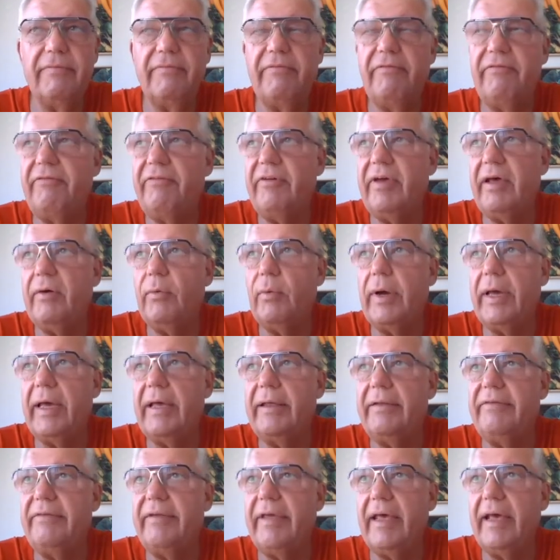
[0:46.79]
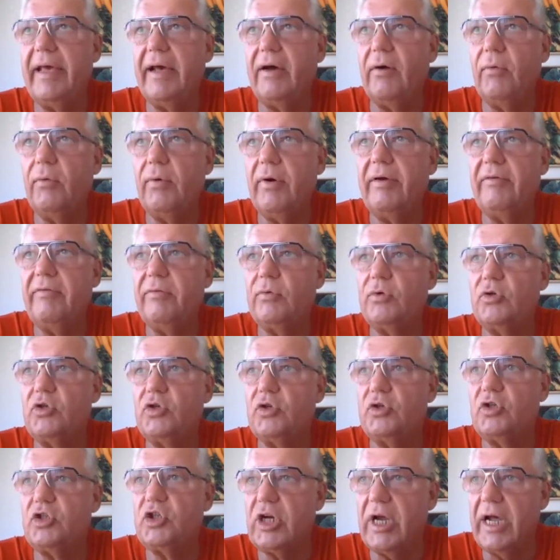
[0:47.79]
fair wear and tear, or why we
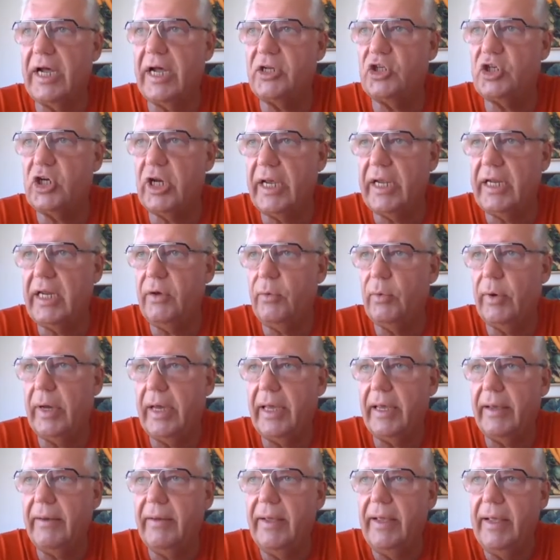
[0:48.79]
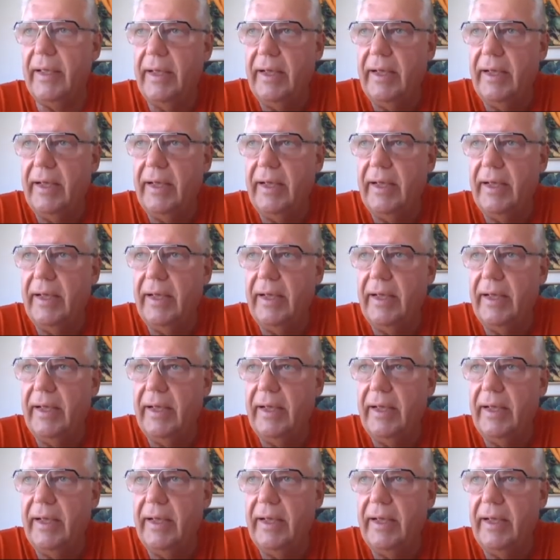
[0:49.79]
should charge anyway.